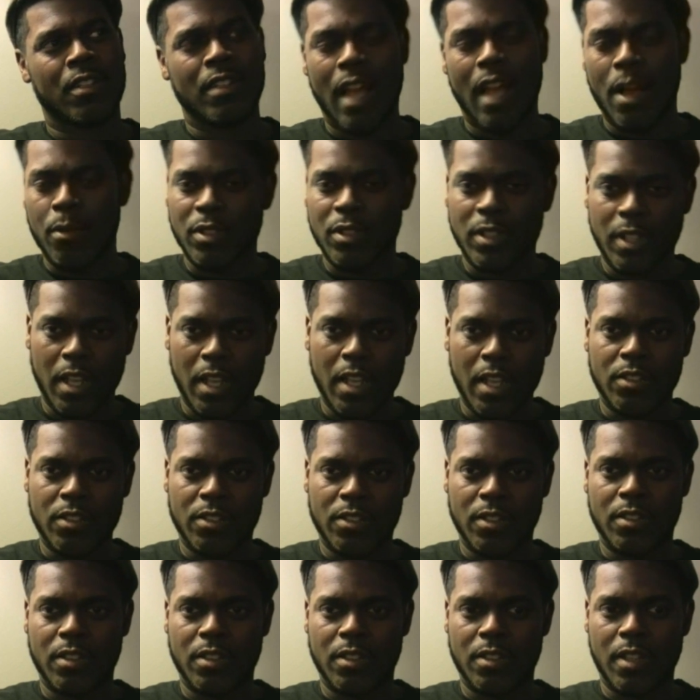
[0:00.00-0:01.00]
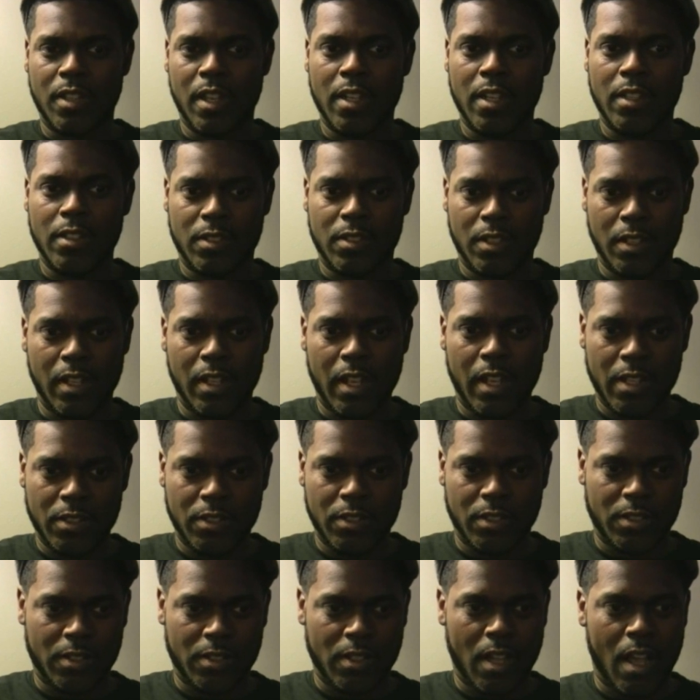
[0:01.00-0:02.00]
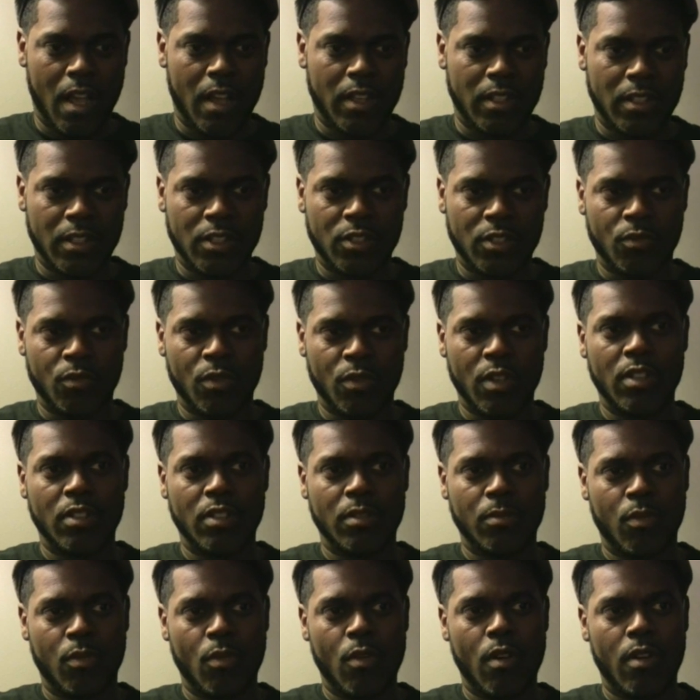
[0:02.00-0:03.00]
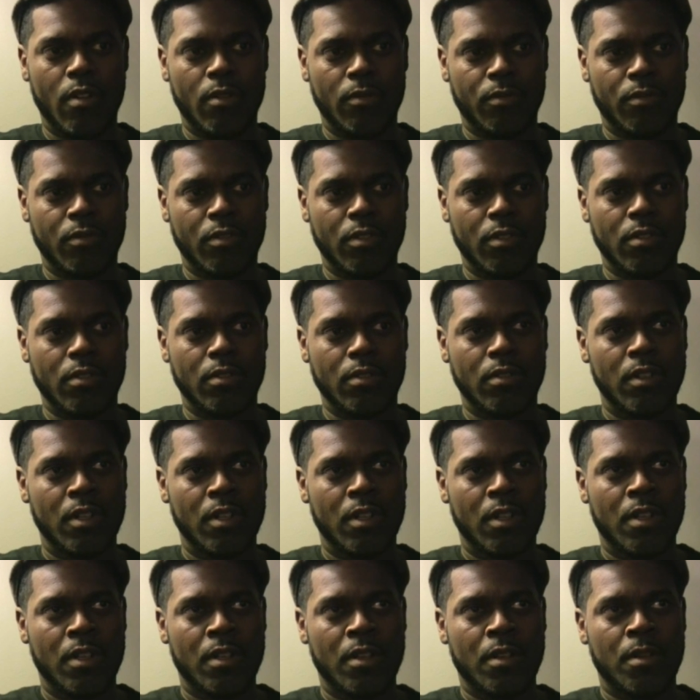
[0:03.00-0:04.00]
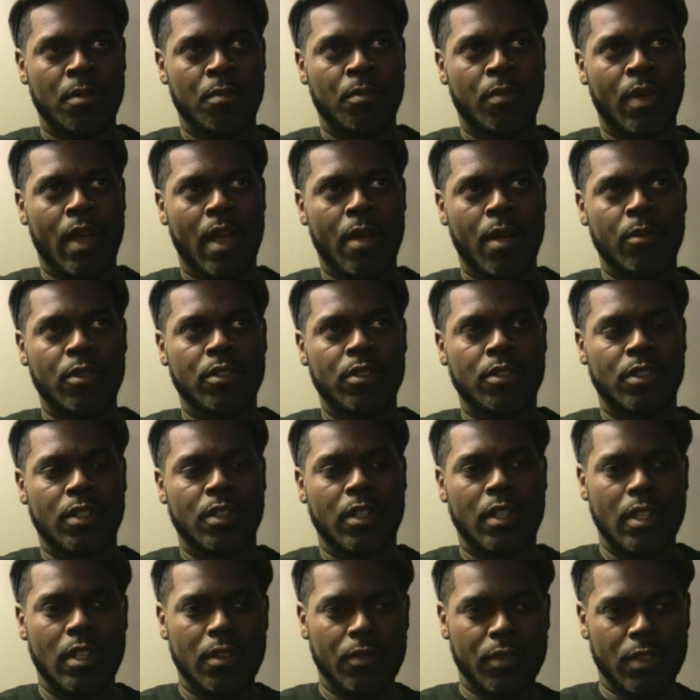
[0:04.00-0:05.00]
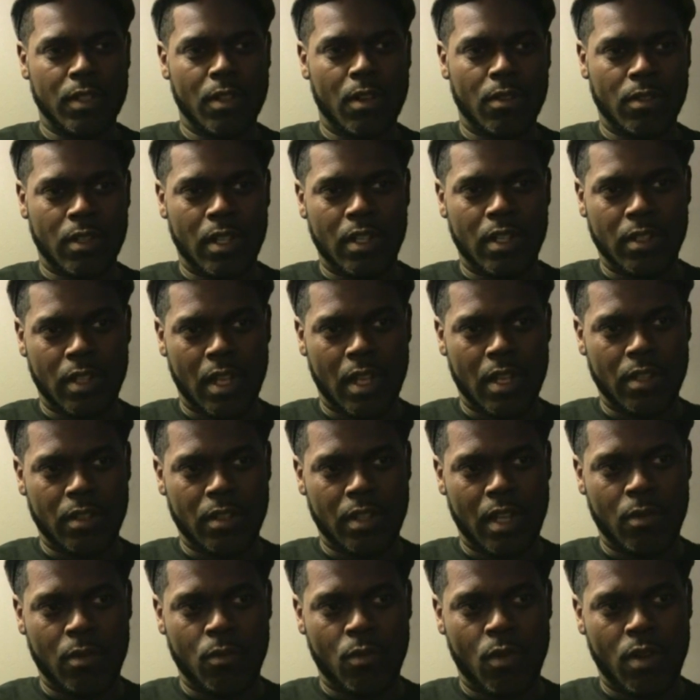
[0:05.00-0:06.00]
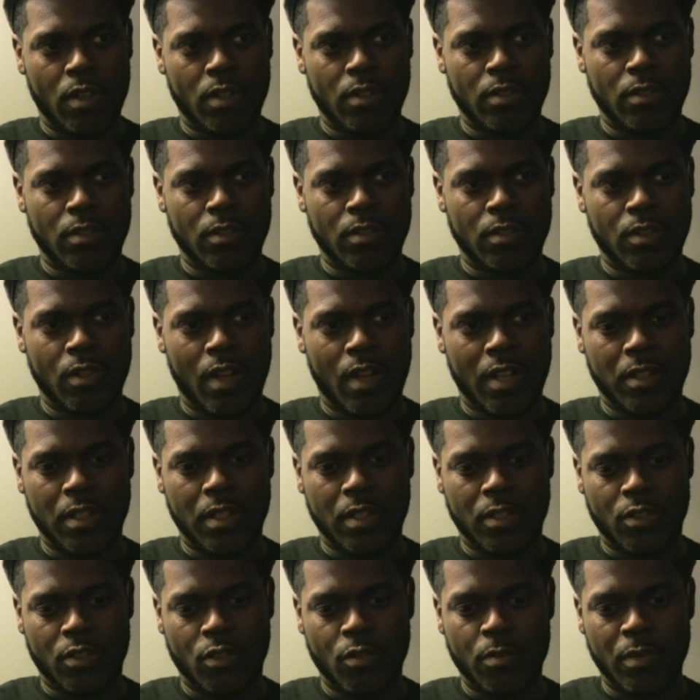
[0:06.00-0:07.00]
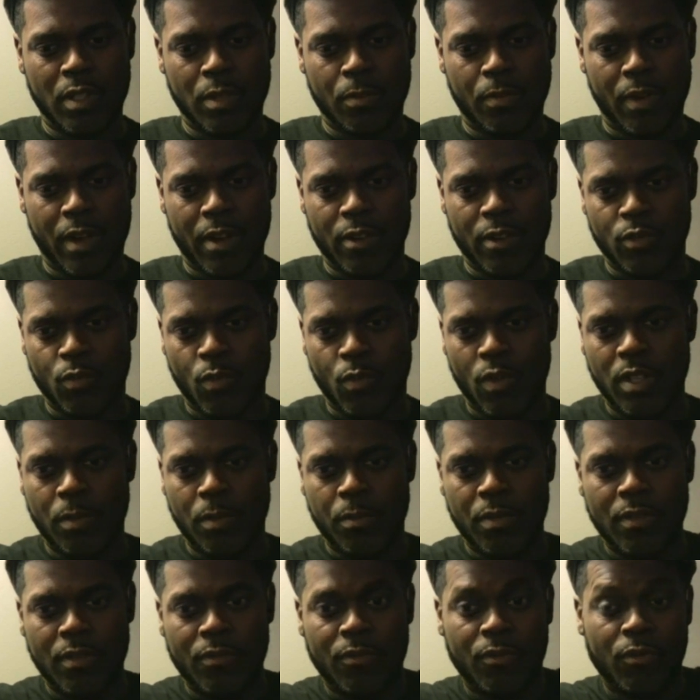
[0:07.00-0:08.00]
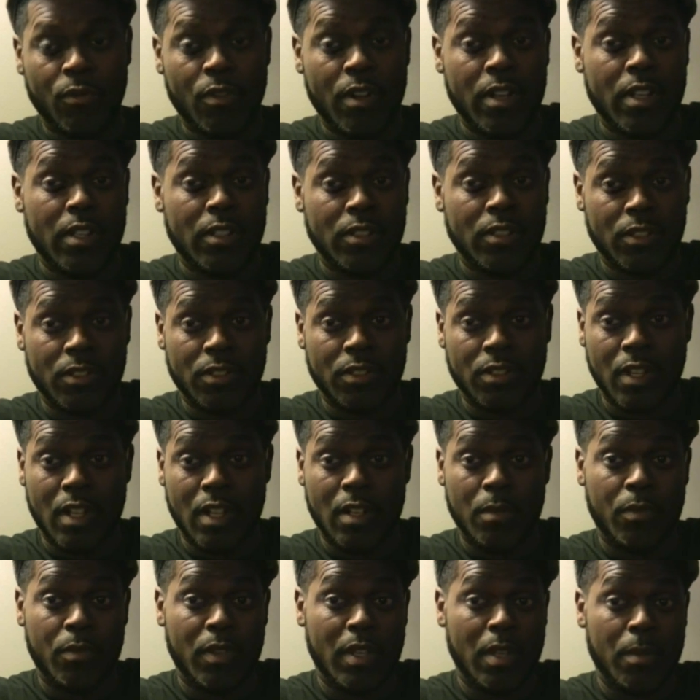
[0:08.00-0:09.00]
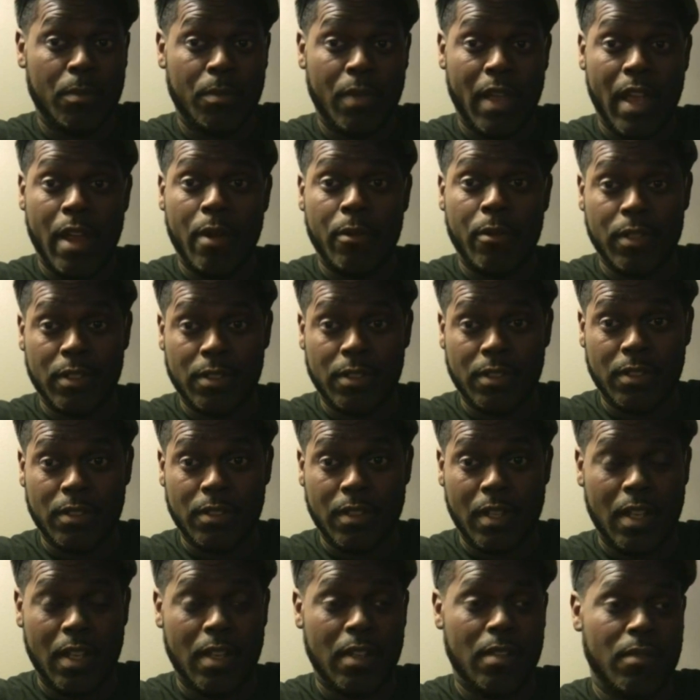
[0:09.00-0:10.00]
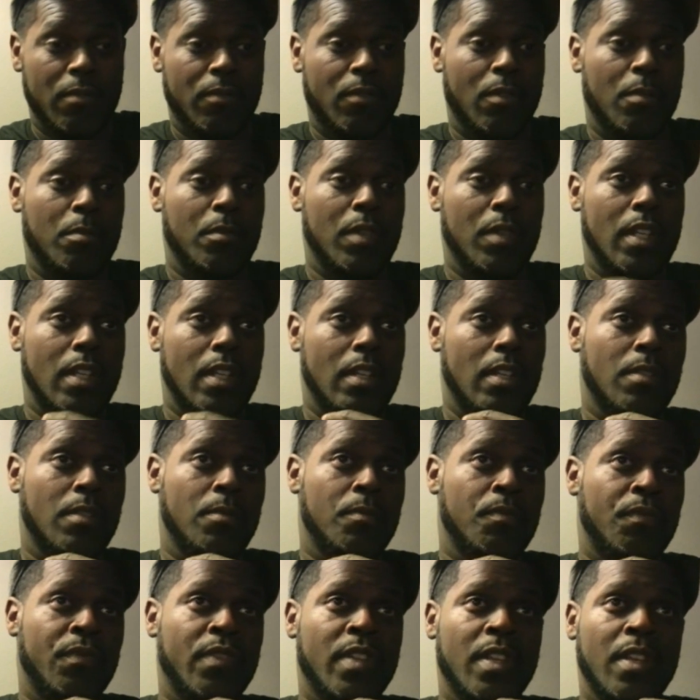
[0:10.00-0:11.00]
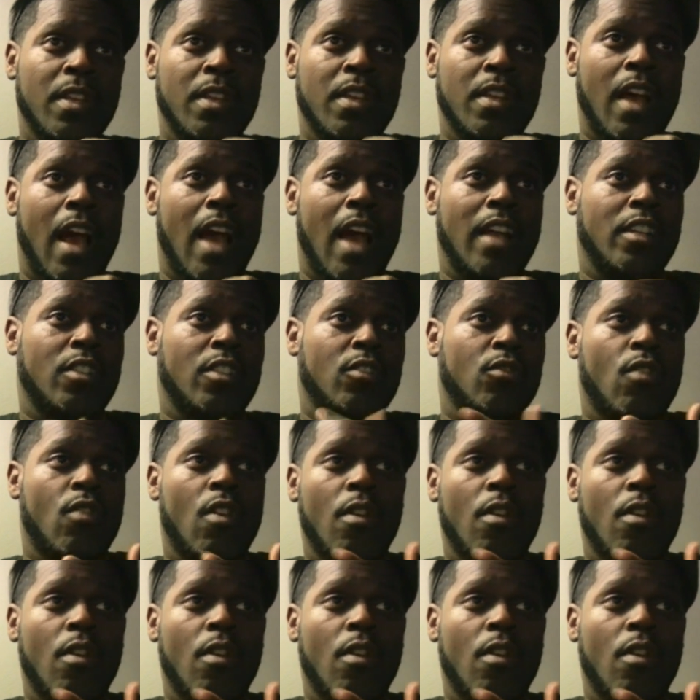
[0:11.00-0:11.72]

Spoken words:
nowadays in today's society, it's real important for parents to, even though they want to, I think too many parents want to be friends instead of being parents. And for me, I didn't